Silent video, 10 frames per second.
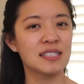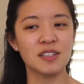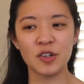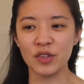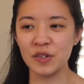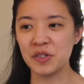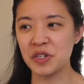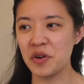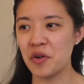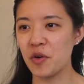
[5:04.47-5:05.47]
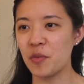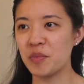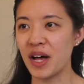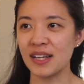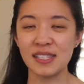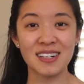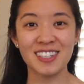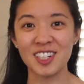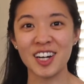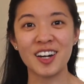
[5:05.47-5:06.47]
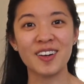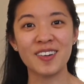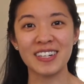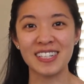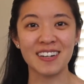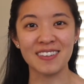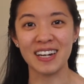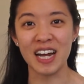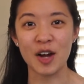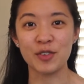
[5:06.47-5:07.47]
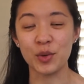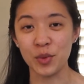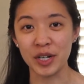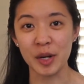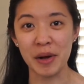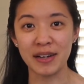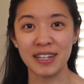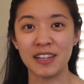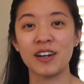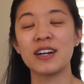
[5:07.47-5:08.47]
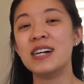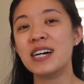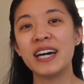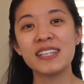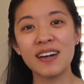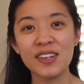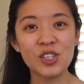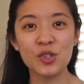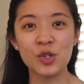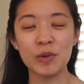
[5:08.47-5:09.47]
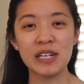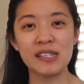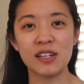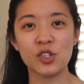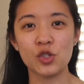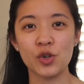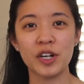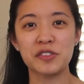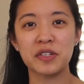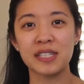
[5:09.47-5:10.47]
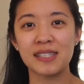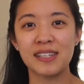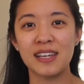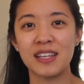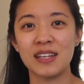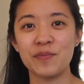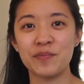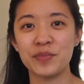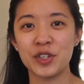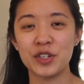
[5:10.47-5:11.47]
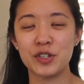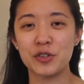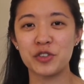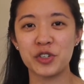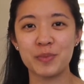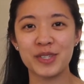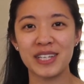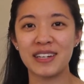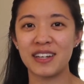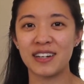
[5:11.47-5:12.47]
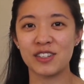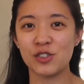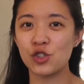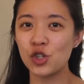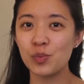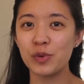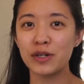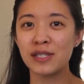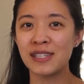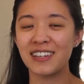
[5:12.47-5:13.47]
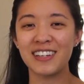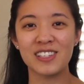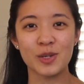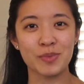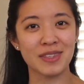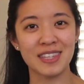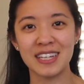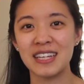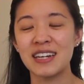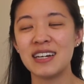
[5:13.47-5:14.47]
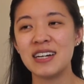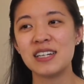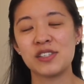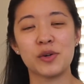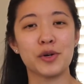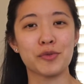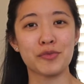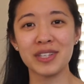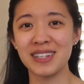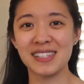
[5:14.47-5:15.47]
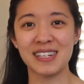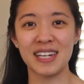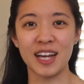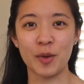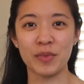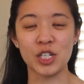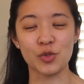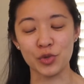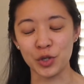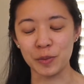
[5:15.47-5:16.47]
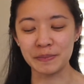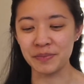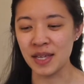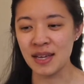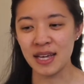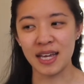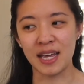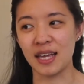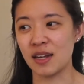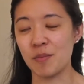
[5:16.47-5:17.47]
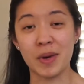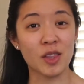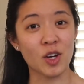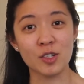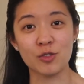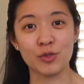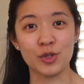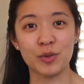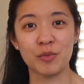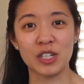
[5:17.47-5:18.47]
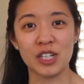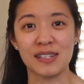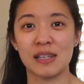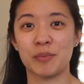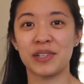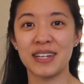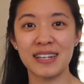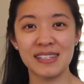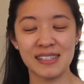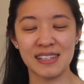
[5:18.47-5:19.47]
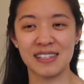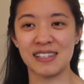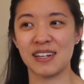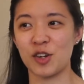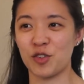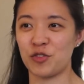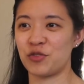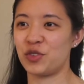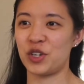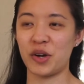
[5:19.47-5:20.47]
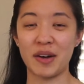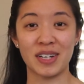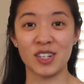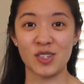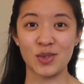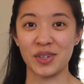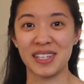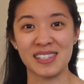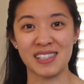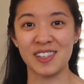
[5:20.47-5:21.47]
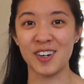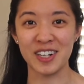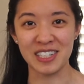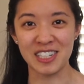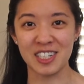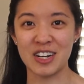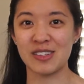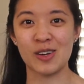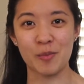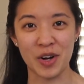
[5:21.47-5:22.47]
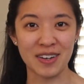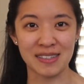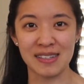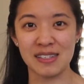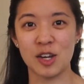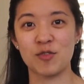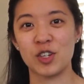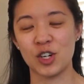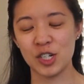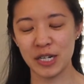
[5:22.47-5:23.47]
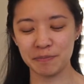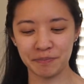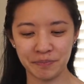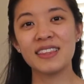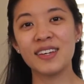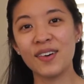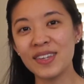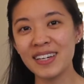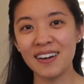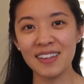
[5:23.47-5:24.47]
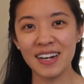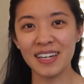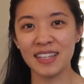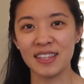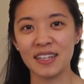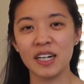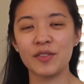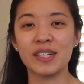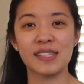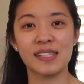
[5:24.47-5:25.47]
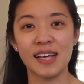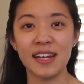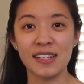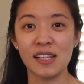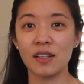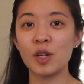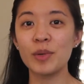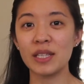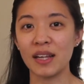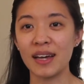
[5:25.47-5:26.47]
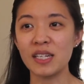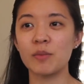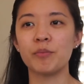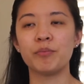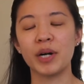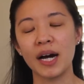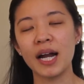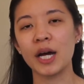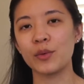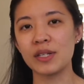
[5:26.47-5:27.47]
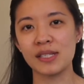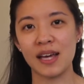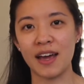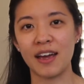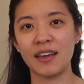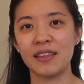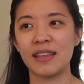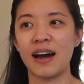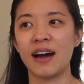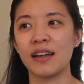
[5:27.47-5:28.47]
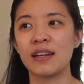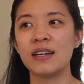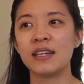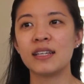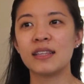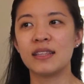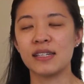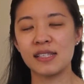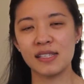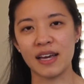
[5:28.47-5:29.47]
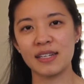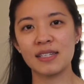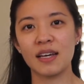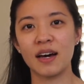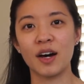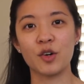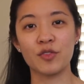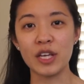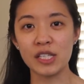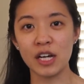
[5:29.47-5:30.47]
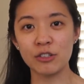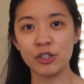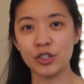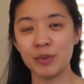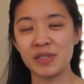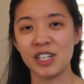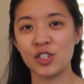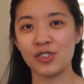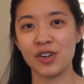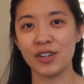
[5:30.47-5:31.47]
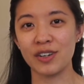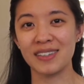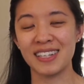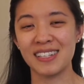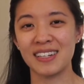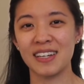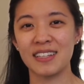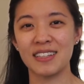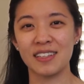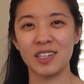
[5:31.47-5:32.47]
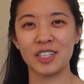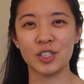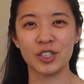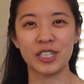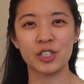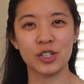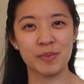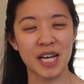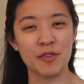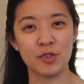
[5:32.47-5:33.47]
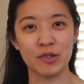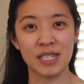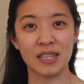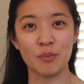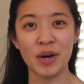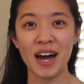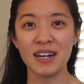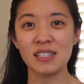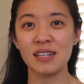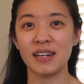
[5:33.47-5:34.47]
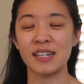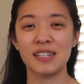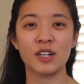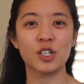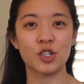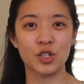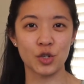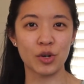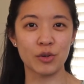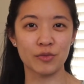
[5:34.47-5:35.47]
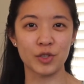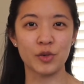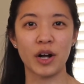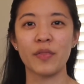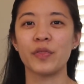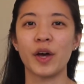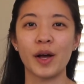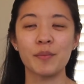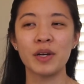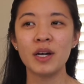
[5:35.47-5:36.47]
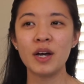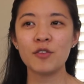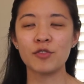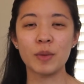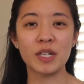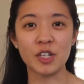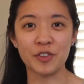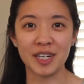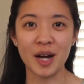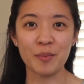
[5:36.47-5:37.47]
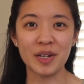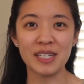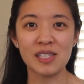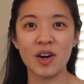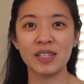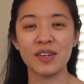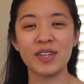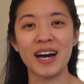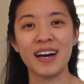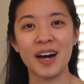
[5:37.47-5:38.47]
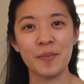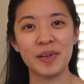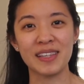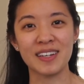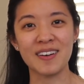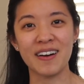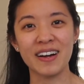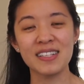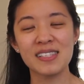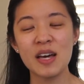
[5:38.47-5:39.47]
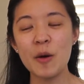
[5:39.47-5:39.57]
you know, there's no plastic jug or container that I have to worry about either. It's also super easy to store. As you can see, 32 strips in here, super skinny, super thin, so it really doesn't take up much room in my laundry room, which is a plus instead of, you know, having to store these large jugs or boxes of detergent. The only con that I can think of is the scent is a little bit light, but I will say that the scent of these laundry strips is stronger than the laundry strips I've used in the past, and I did do a review on them from a different company, so I'll leave that up in the cards.